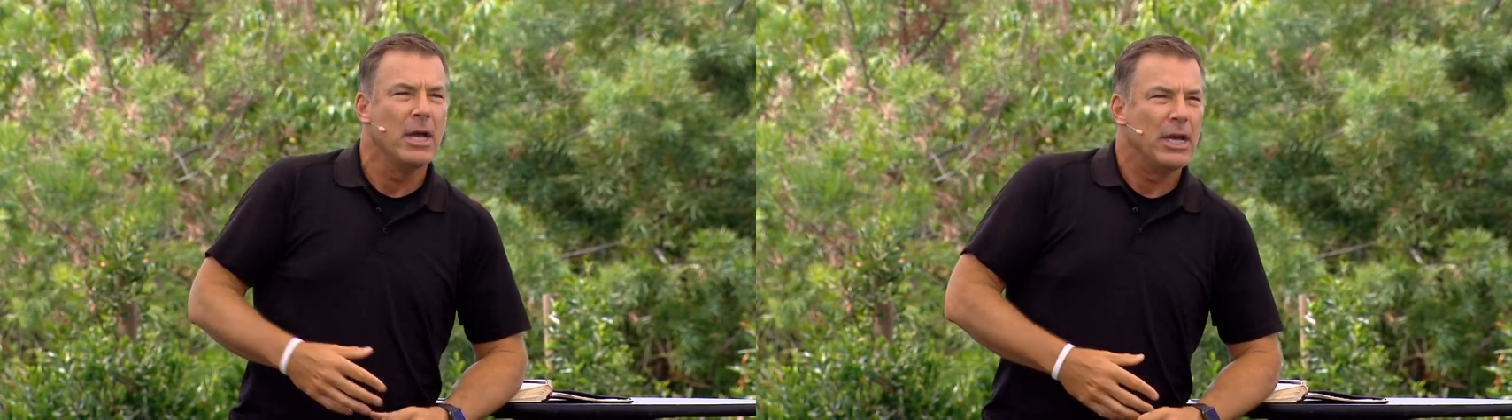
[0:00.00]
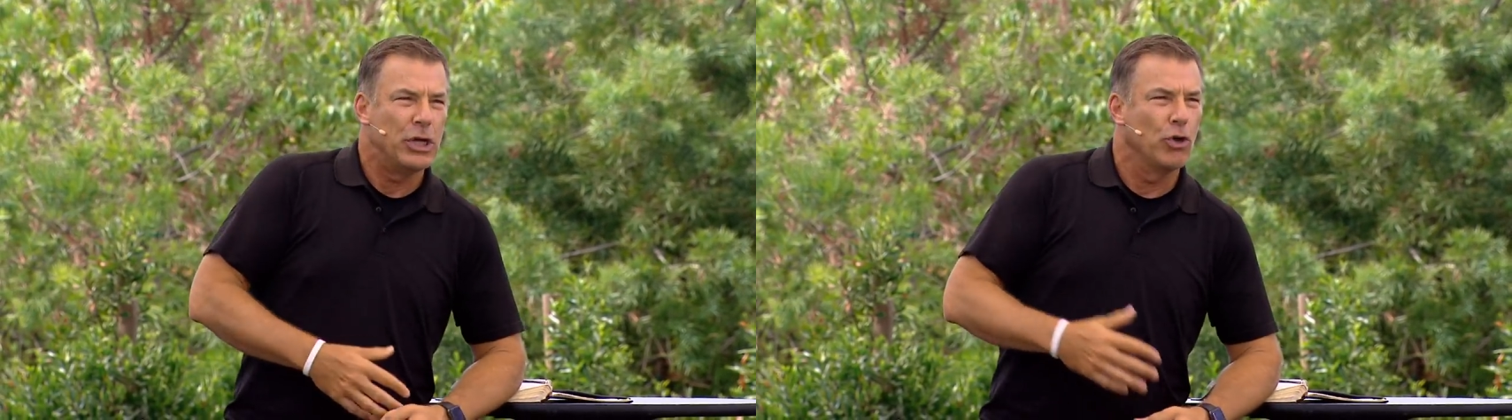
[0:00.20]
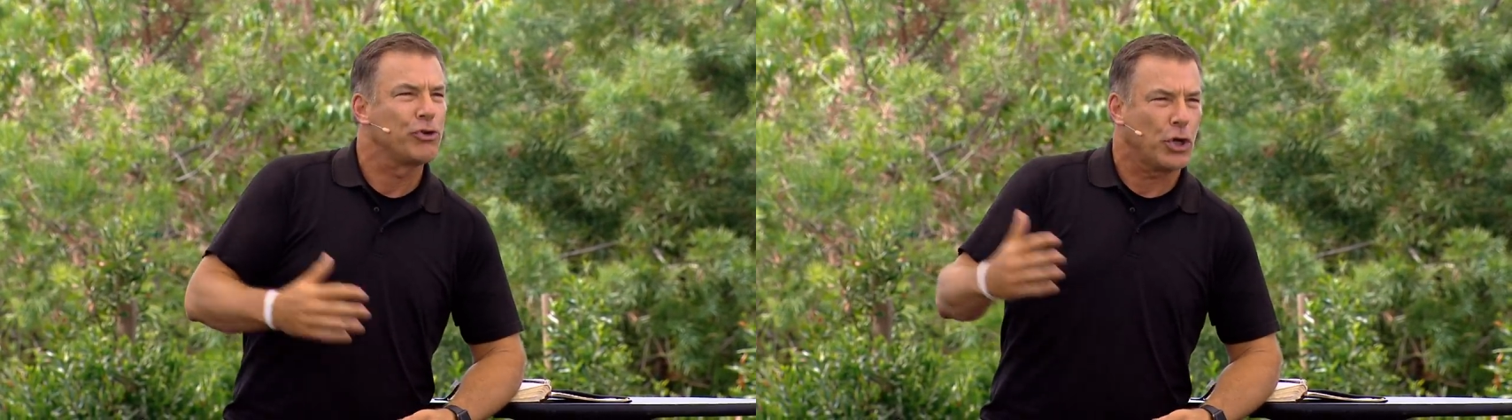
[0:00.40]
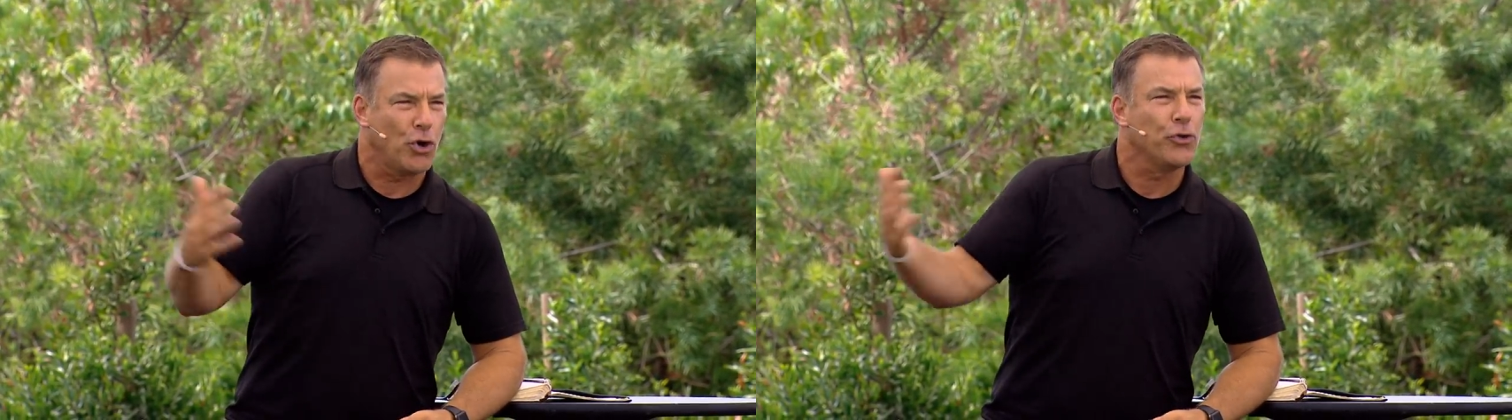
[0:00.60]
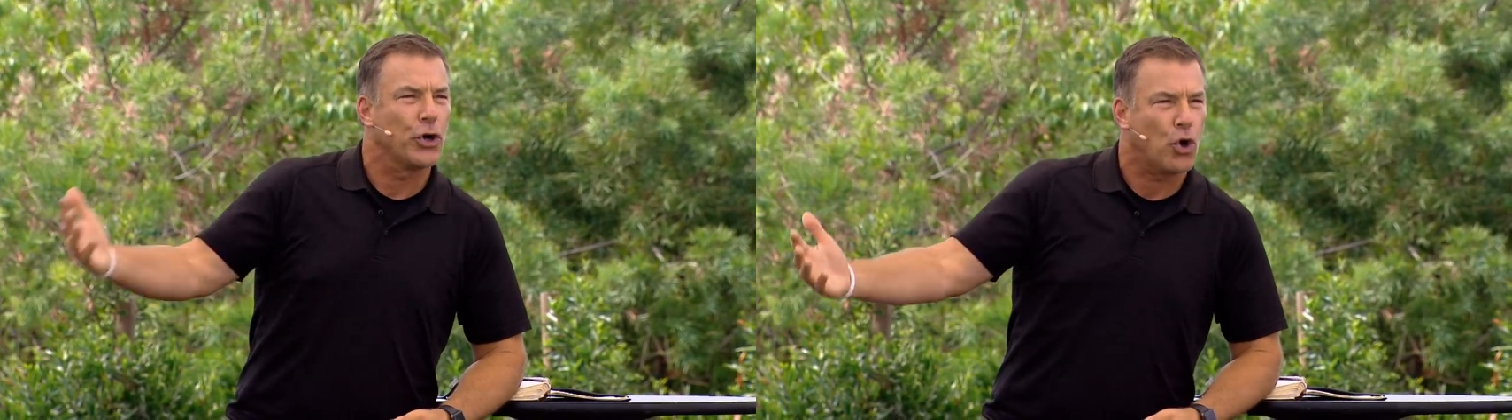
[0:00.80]
you know,
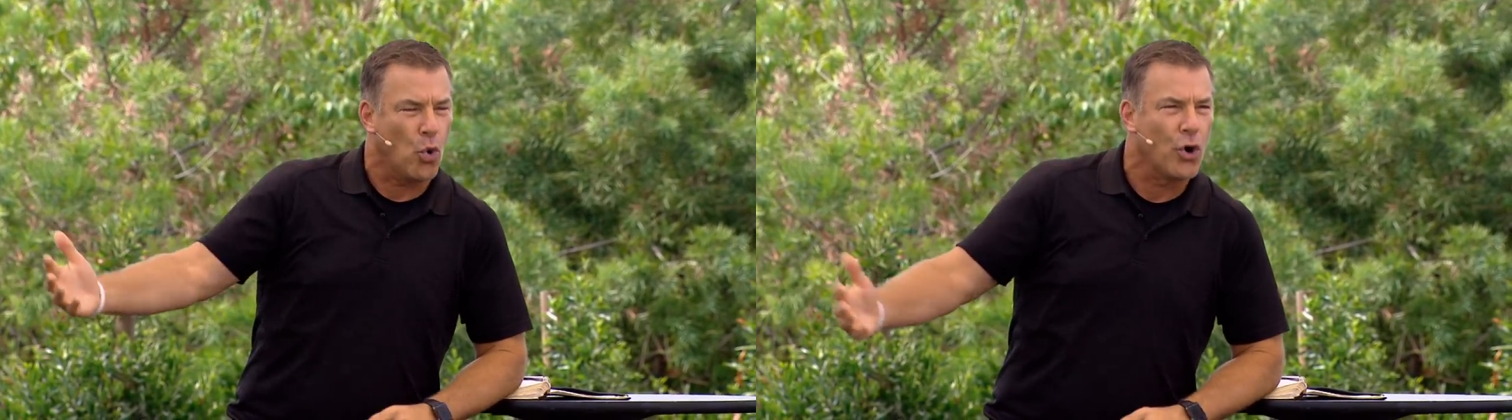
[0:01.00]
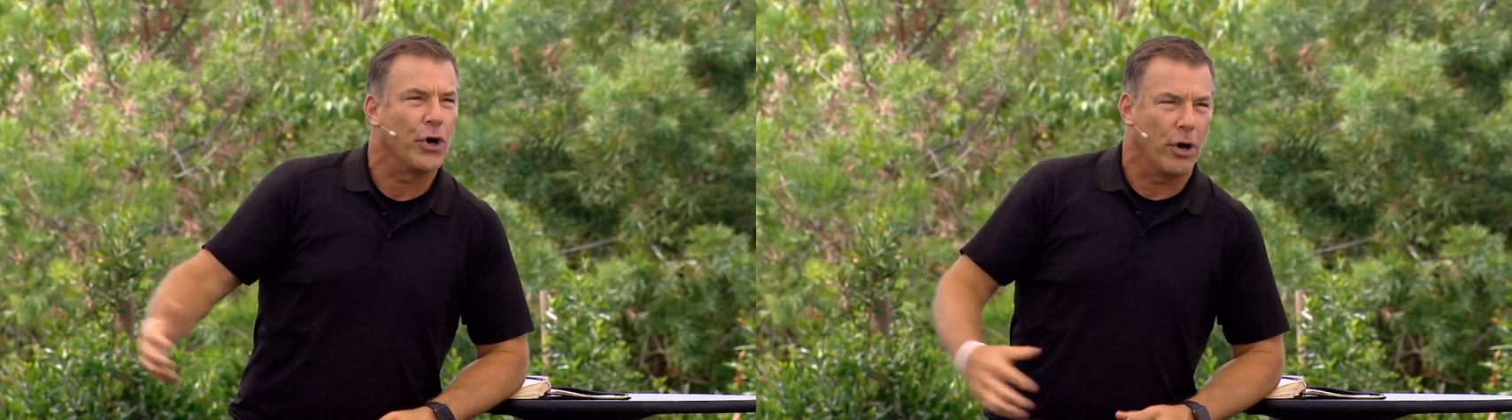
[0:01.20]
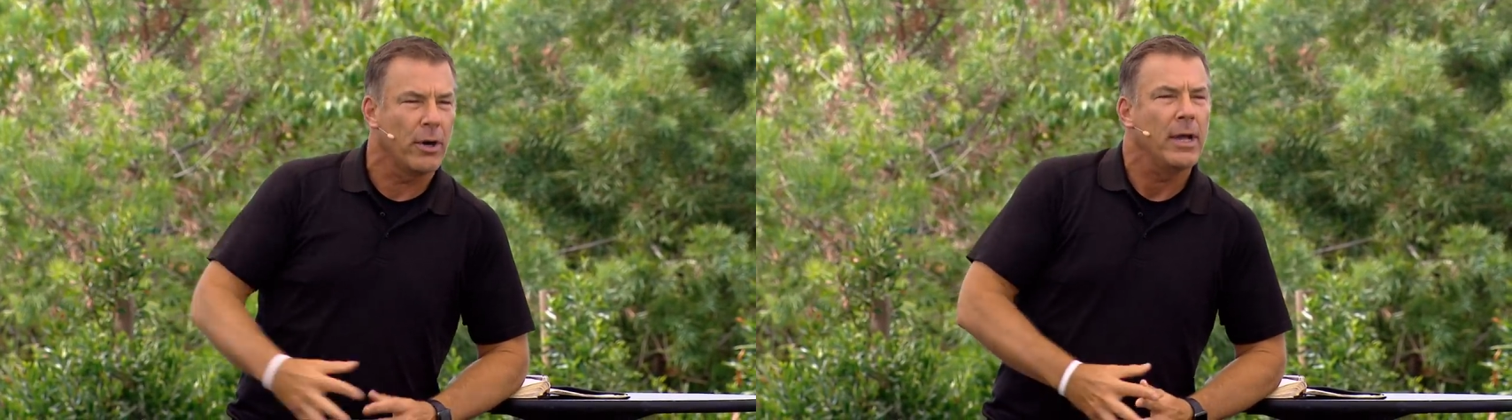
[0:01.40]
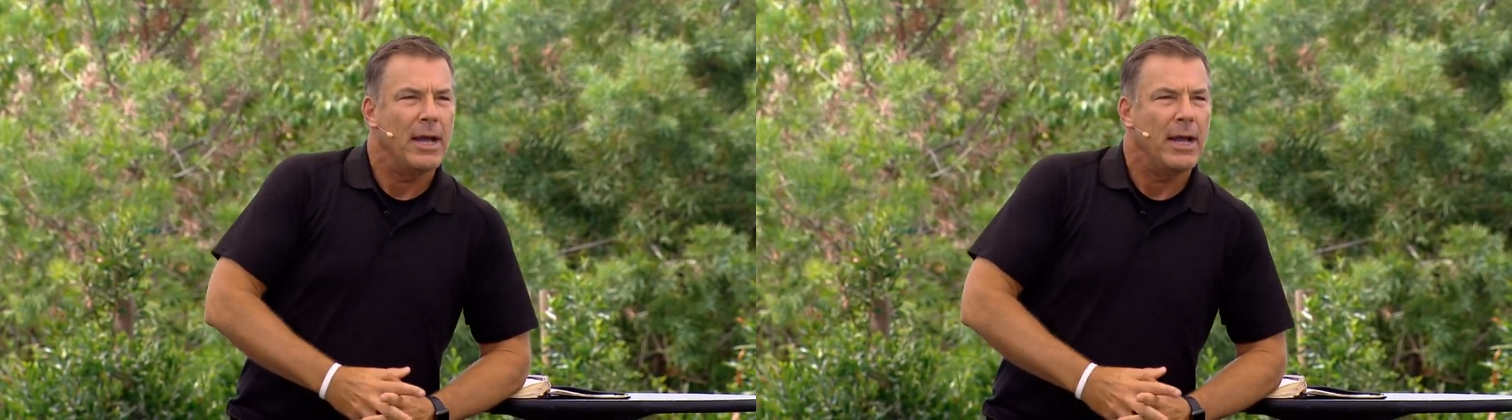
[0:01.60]
turn the corner